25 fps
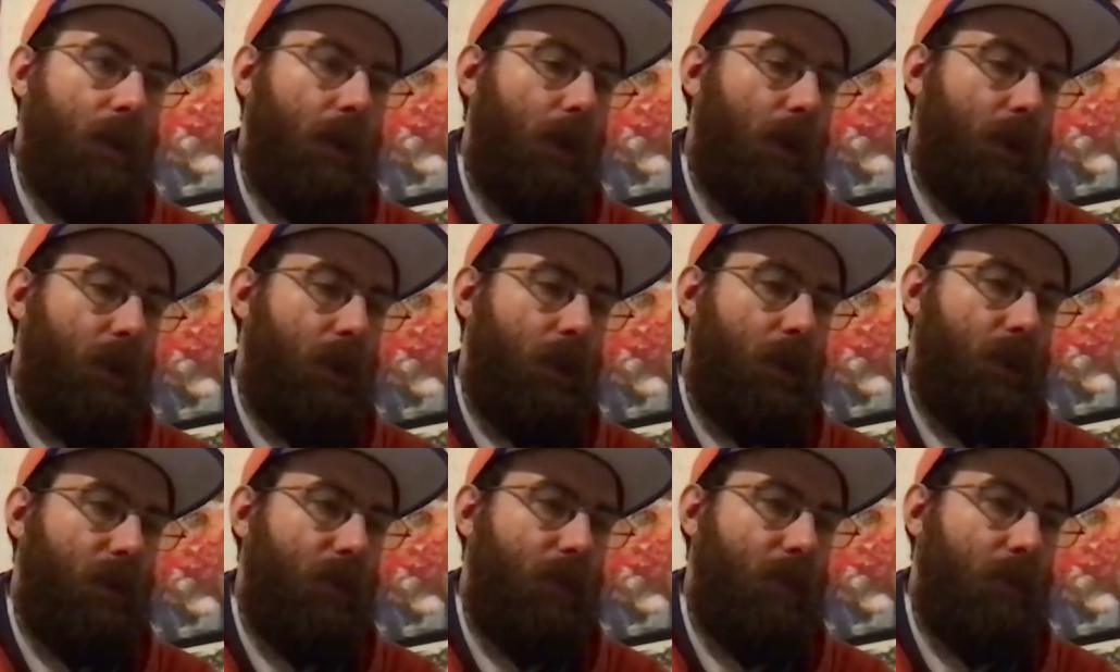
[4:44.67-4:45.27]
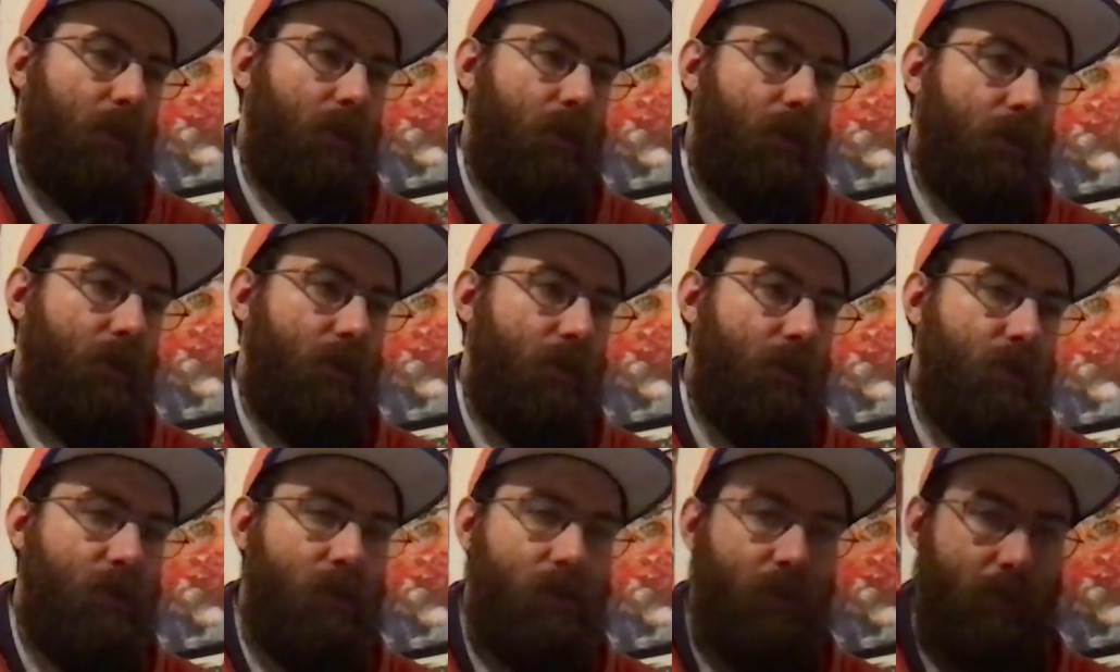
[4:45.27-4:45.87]
A lot of them
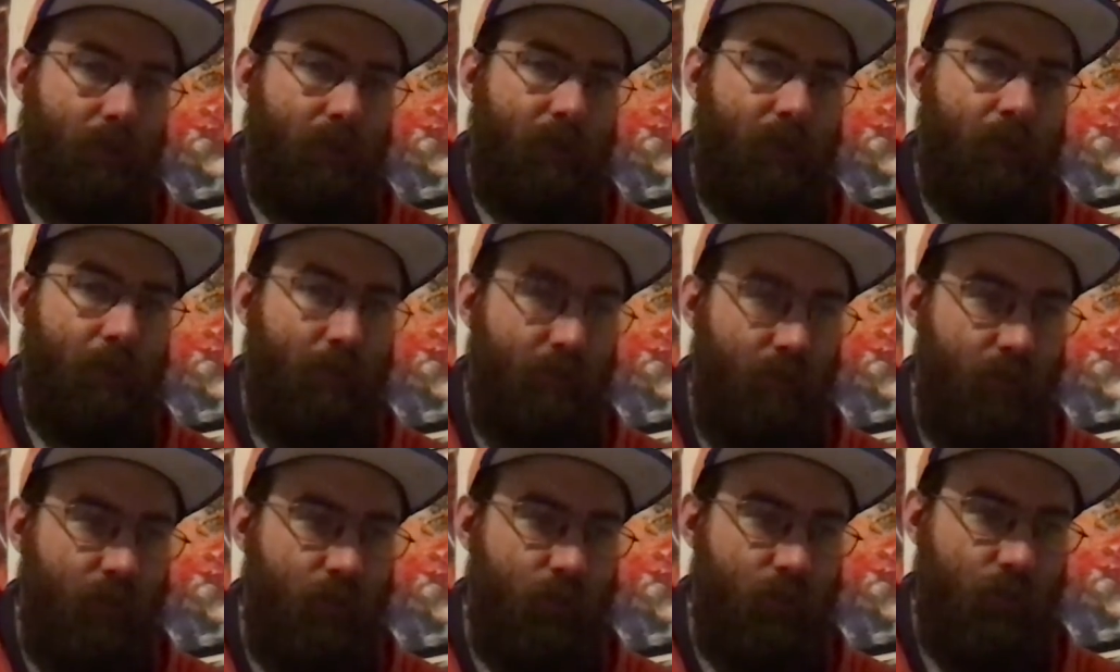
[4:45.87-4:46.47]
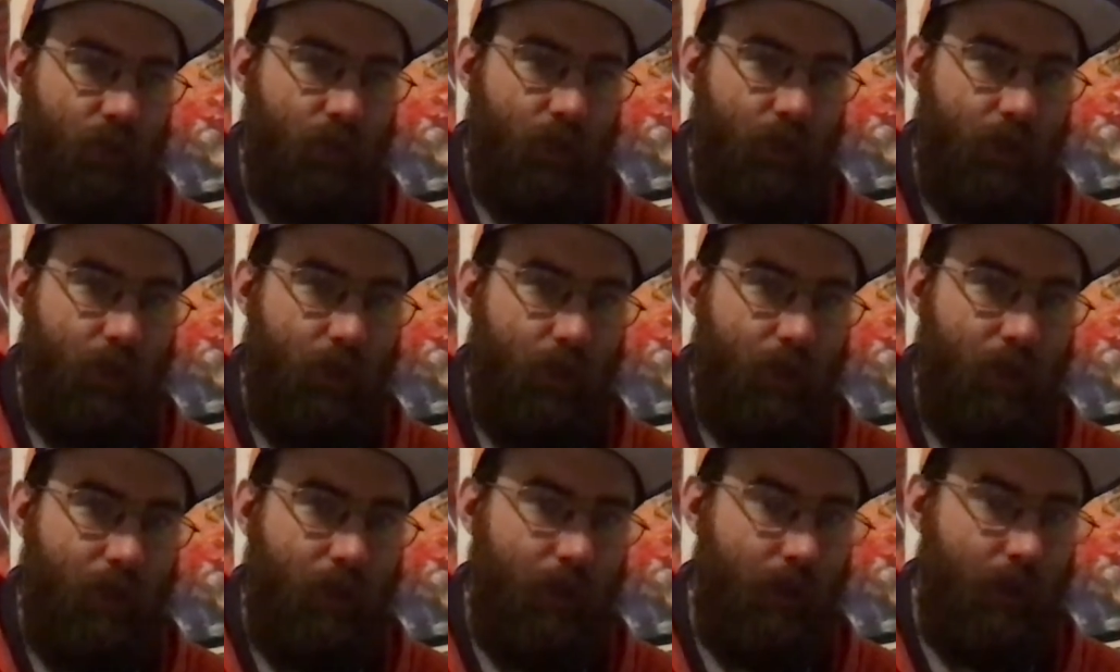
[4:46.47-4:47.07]
aren't, some of them proven true
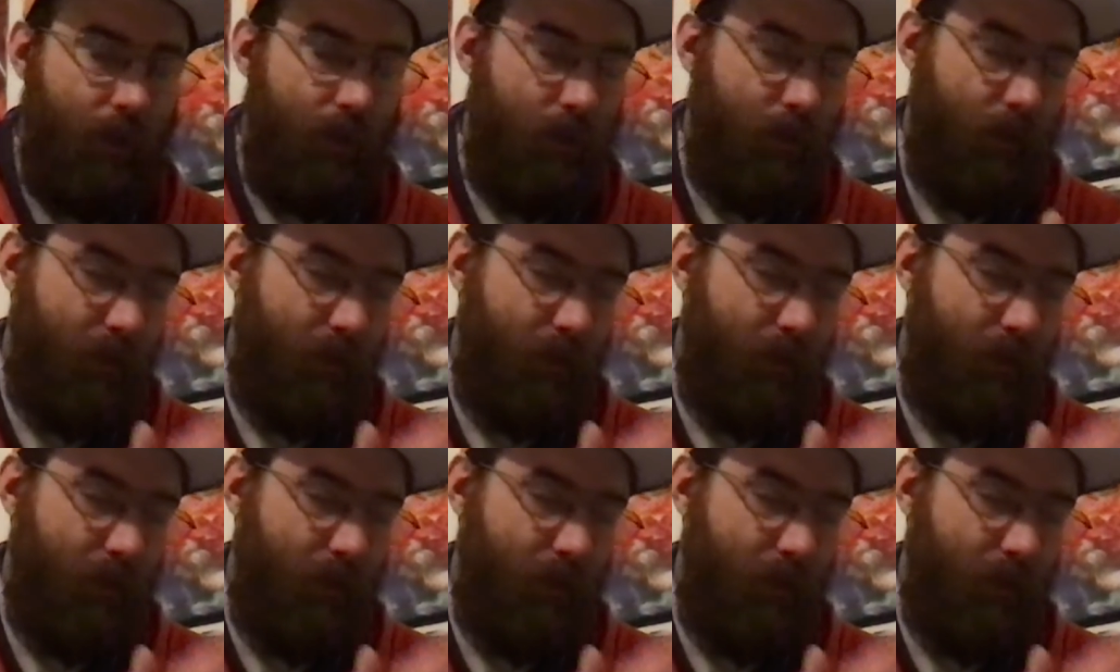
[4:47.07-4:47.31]
later, but